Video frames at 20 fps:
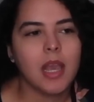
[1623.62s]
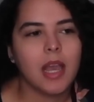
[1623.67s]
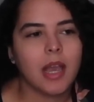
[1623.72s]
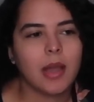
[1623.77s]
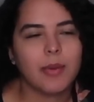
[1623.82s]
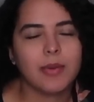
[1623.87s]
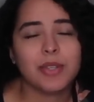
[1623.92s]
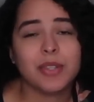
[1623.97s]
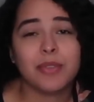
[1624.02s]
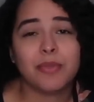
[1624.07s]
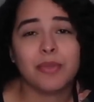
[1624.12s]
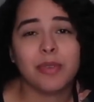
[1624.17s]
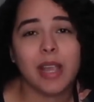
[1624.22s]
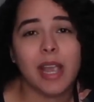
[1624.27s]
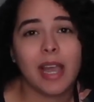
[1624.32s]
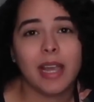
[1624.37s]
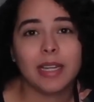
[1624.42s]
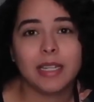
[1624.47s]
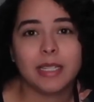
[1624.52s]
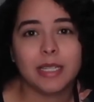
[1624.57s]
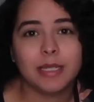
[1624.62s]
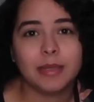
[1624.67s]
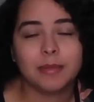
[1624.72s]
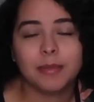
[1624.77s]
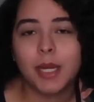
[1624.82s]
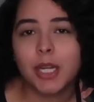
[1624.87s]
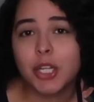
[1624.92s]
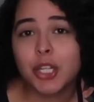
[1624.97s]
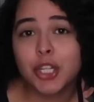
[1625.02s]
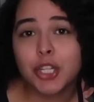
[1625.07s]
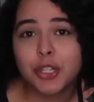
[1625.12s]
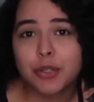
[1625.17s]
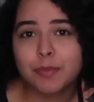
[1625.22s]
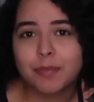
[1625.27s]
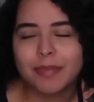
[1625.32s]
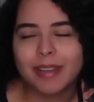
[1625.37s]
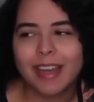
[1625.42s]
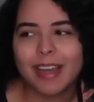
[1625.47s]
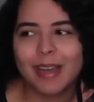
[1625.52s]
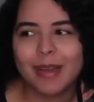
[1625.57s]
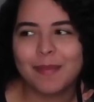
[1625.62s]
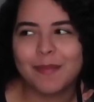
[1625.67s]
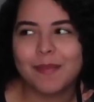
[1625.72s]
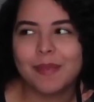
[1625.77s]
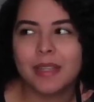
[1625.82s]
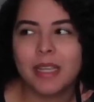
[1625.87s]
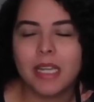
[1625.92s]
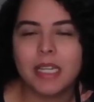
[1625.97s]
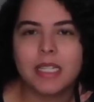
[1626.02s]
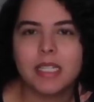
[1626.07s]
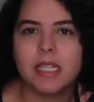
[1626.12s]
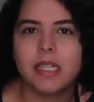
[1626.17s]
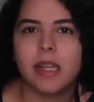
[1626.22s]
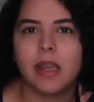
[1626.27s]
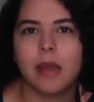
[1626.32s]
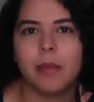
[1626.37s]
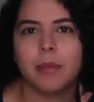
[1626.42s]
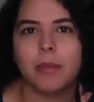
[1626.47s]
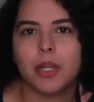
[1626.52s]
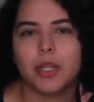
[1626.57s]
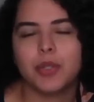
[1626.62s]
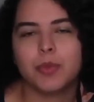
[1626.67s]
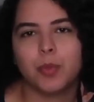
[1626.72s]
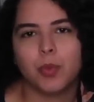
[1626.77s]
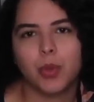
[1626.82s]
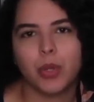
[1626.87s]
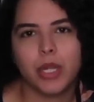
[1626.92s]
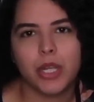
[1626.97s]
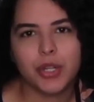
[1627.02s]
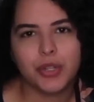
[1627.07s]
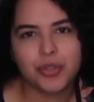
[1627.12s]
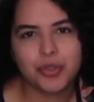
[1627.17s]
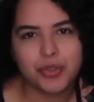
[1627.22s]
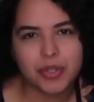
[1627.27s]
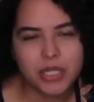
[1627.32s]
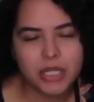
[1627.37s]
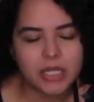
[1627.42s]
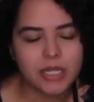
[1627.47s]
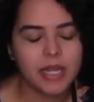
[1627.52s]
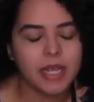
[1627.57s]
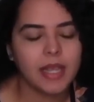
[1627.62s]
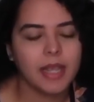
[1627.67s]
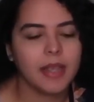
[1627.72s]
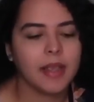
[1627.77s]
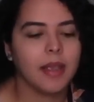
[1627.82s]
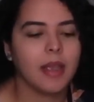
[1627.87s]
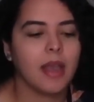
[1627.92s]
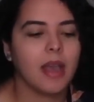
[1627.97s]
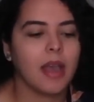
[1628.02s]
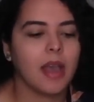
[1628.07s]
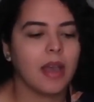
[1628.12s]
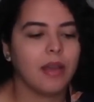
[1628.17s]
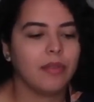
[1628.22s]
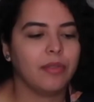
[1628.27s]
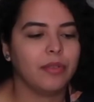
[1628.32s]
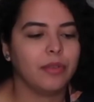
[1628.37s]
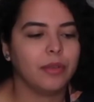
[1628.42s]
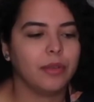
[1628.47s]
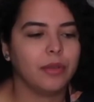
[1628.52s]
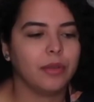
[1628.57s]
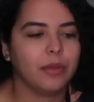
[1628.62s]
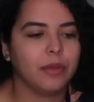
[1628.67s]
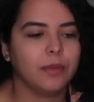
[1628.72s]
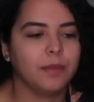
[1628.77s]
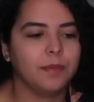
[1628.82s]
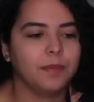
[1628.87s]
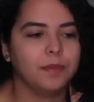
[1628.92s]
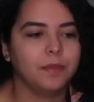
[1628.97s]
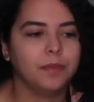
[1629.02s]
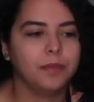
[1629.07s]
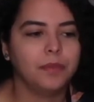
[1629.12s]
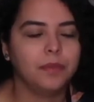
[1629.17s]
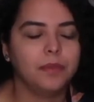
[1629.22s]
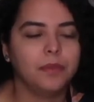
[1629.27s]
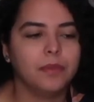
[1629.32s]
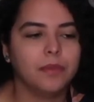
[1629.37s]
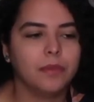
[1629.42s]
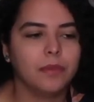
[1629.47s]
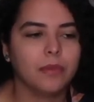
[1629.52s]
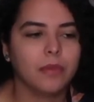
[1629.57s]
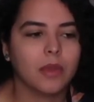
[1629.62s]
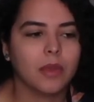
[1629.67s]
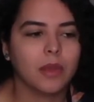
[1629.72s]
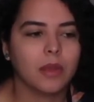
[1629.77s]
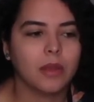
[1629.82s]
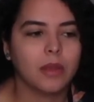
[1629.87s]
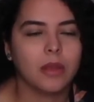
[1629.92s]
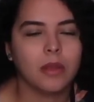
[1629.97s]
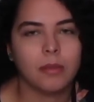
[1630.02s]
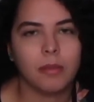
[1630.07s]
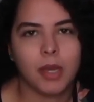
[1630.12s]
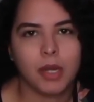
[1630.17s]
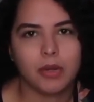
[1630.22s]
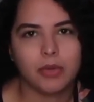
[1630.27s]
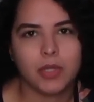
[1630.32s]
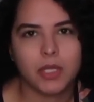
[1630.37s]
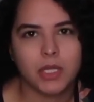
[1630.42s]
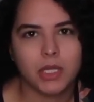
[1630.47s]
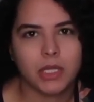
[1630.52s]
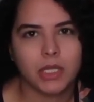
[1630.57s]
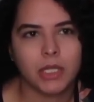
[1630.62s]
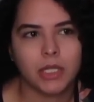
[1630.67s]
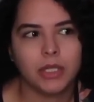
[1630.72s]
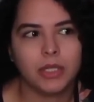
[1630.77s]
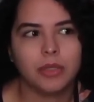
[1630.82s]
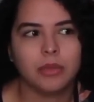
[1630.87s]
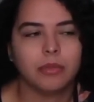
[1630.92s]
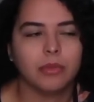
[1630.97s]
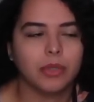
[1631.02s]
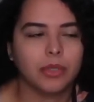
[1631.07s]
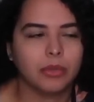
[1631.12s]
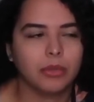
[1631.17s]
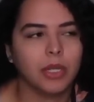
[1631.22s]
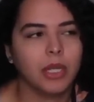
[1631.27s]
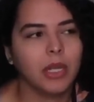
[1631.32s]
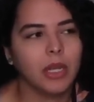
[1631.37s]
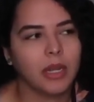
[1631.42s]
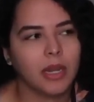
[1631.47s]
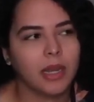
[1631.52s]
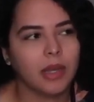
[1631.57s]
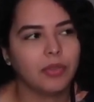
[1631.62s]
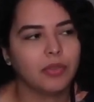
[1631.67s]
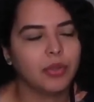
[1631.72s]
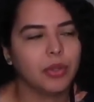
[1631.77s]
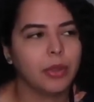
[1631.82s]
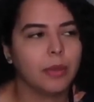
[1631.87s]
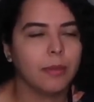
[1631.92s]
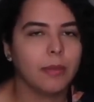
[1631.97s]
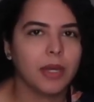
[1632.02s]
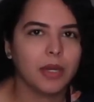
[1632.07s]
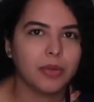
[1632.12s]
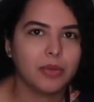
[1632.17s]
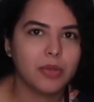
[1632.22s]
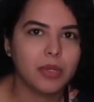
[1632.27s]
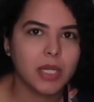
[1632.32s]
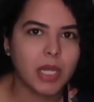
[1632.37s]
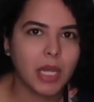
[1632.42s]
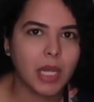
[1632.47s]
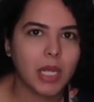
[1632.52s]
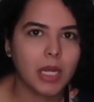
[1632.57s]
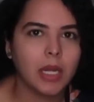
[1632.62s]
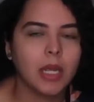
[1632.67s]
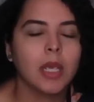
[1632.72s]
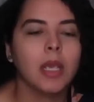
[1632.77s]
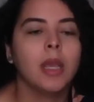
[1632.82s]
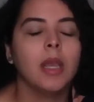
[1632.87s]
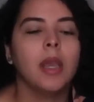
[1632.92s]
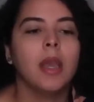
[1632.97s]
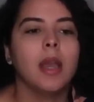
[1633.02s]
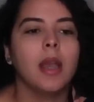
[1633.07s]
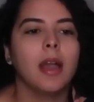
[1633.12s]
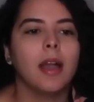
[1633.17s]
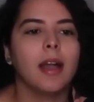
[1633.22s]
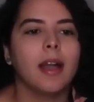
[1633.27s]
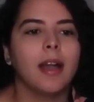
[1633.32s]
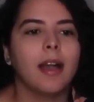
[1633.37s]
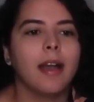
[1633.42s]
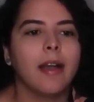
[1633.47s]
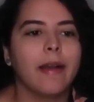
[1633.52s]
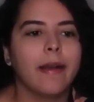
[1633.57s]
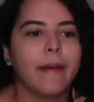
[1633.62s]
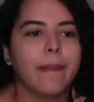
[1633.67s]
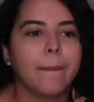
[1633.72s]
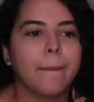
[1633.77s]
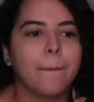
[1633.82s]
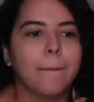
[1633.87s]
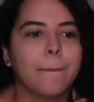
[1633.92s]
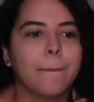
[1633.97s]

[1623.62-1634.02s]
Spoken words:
I wasn't reacting much. It did get much more interesting after the meadow scene, during and after the meadow scene. I